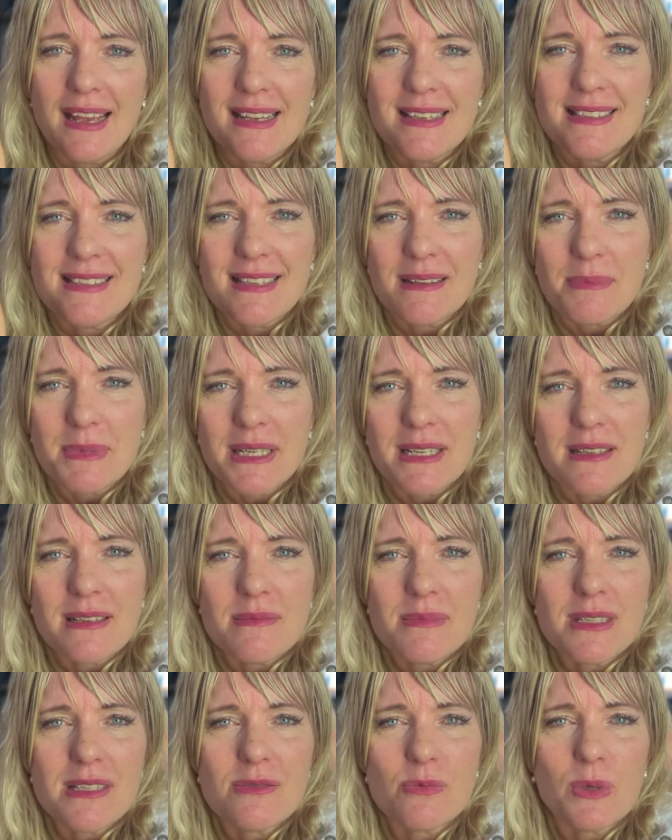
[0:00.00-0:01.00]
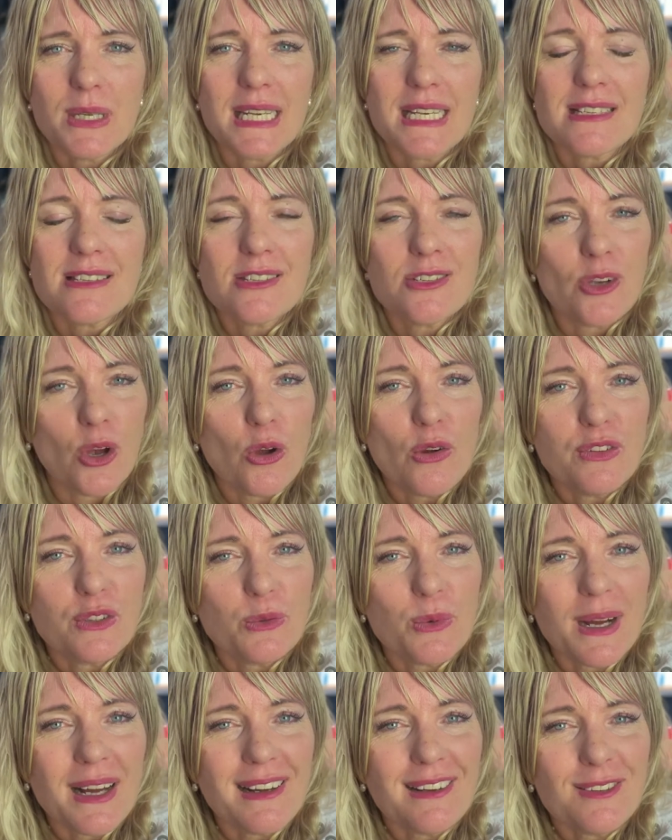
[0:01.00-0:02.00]
sometimes we get so
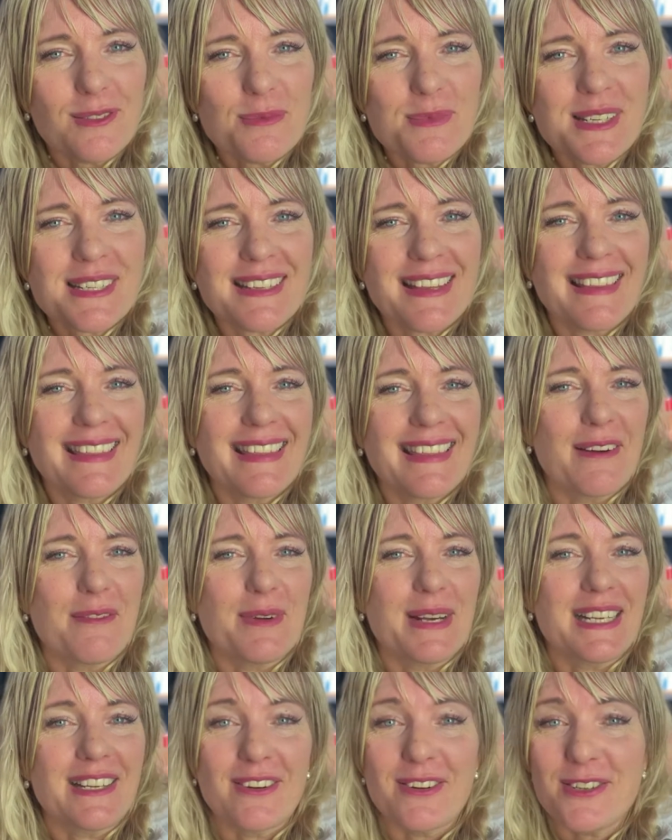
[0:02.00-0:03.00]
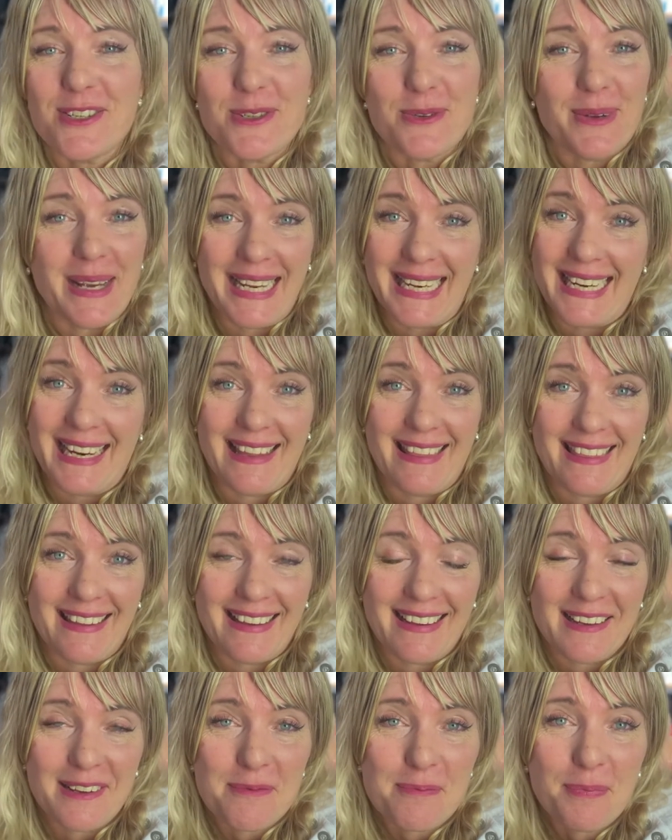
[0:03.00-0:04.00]
overwhelmed that we don't do
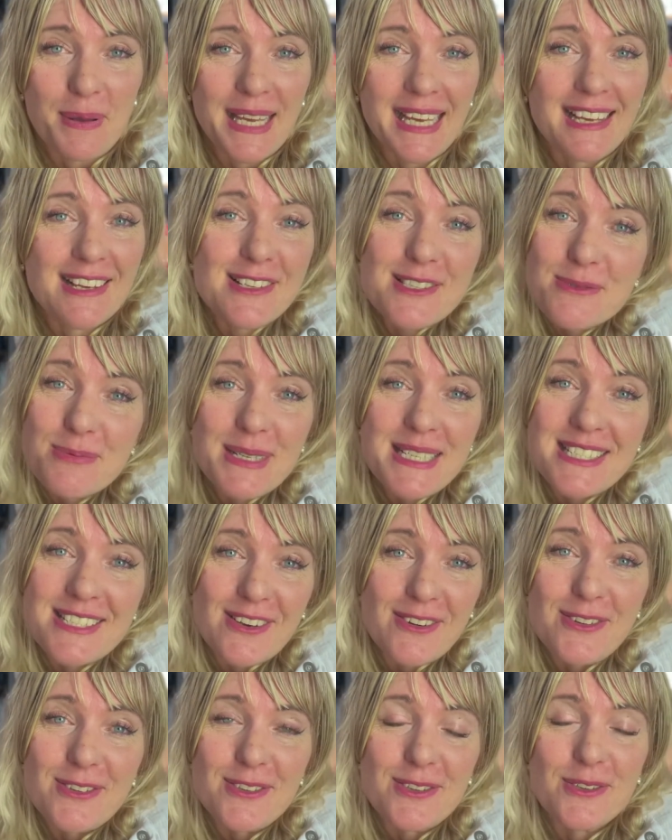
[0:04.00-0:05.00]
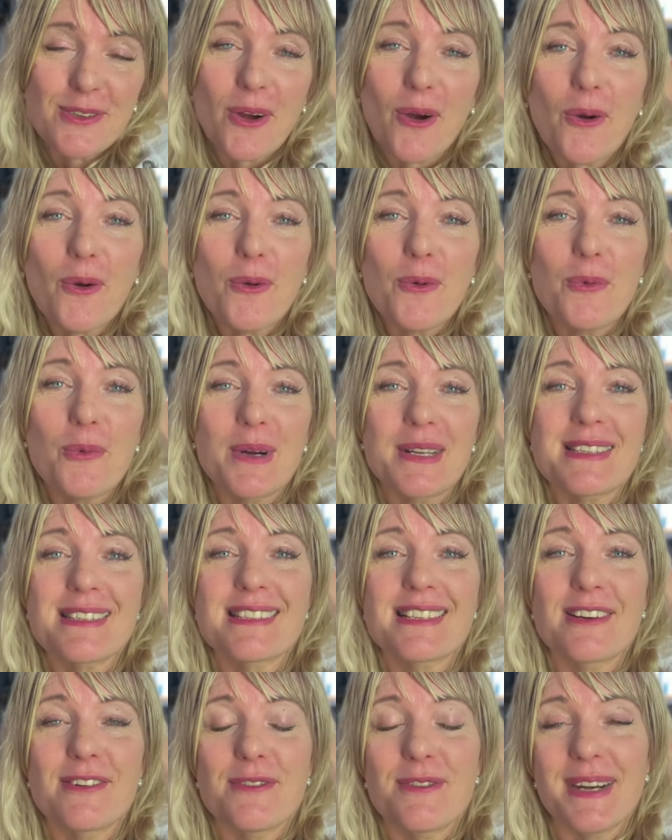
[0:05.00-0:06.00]
anything because we don't know what's
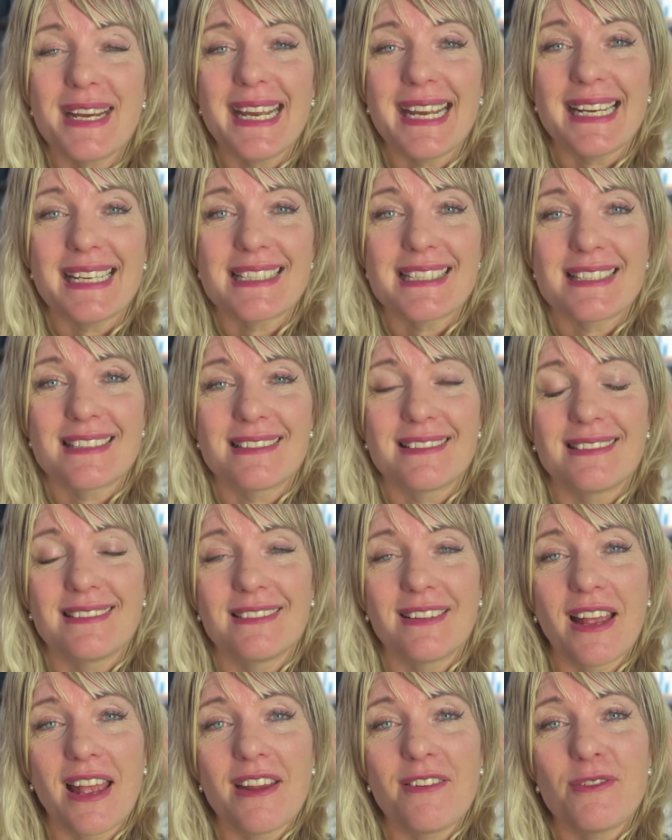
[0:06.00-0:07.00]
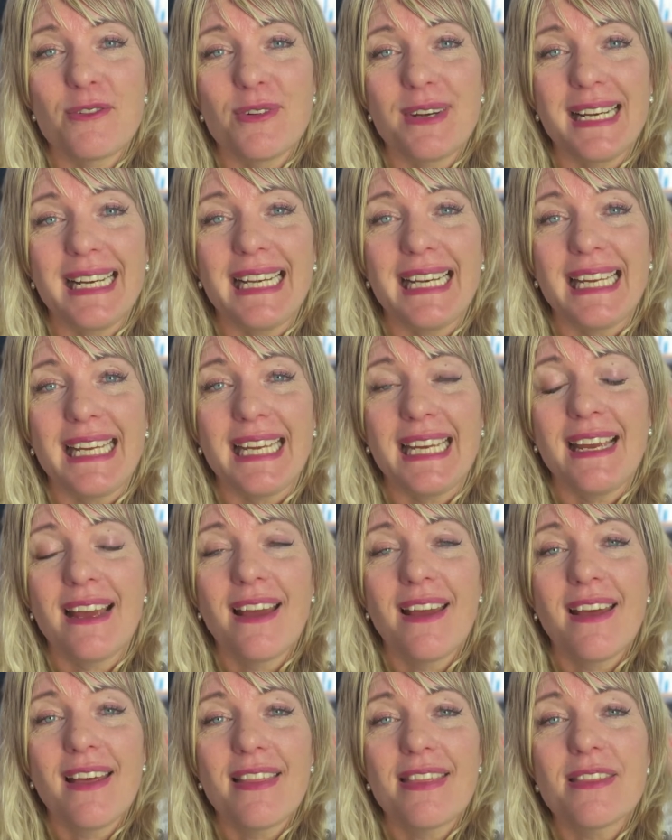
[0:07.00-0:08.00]
correct and really
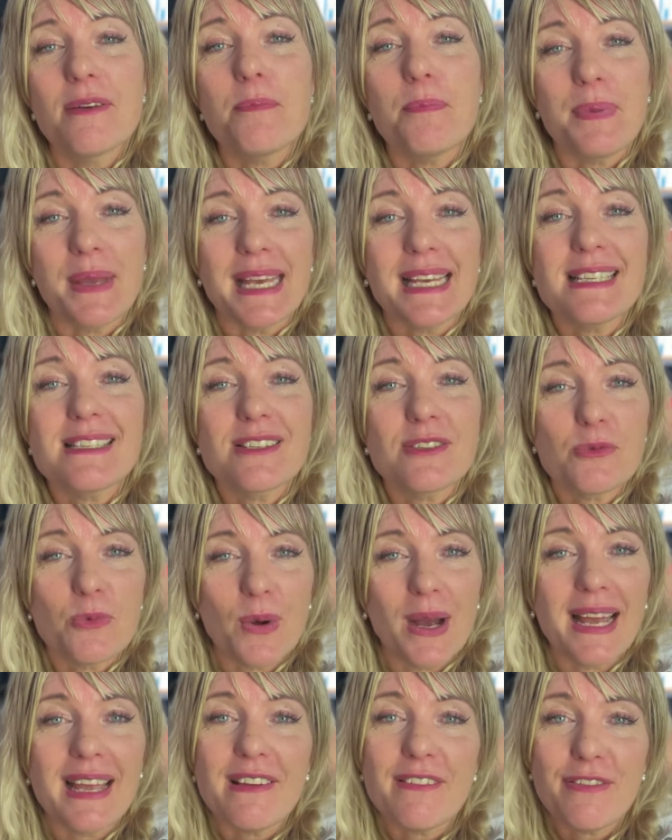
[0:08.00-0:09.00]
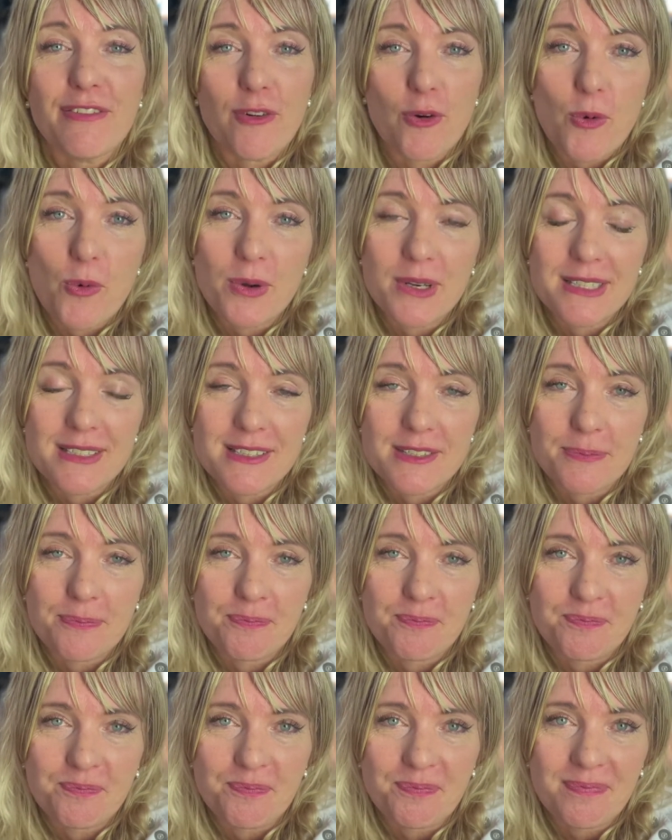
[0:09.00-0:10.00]
the best way forward.
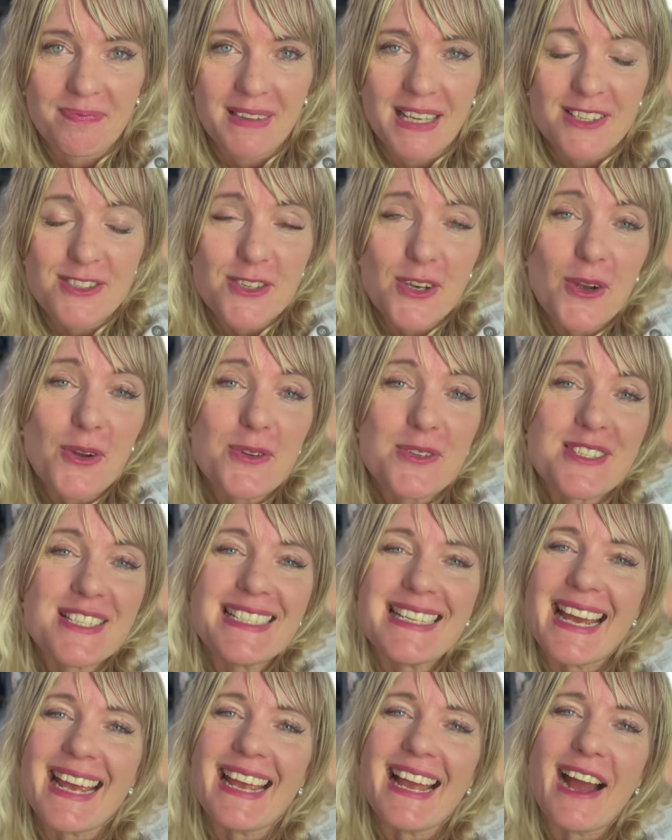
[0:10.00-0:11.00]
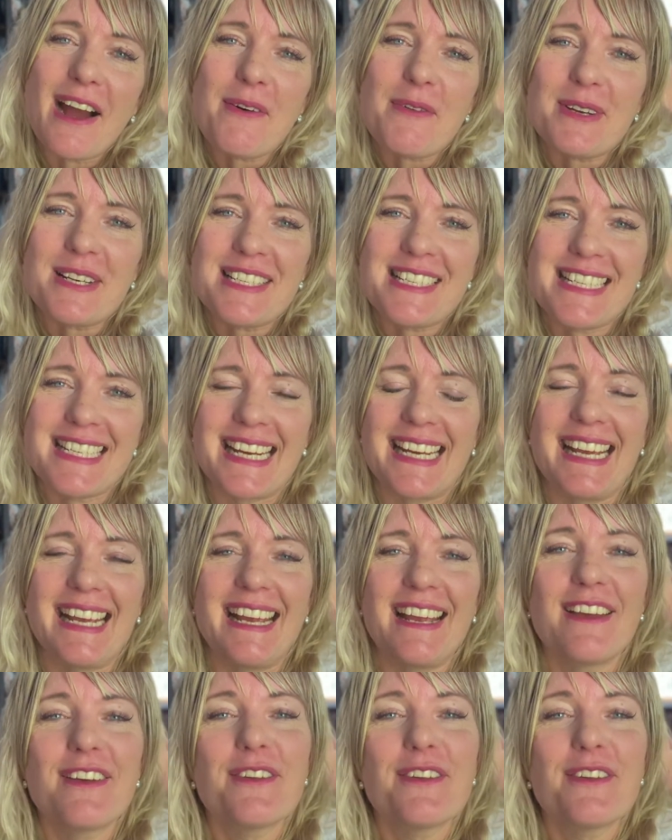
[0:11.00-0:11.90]
So today I want to share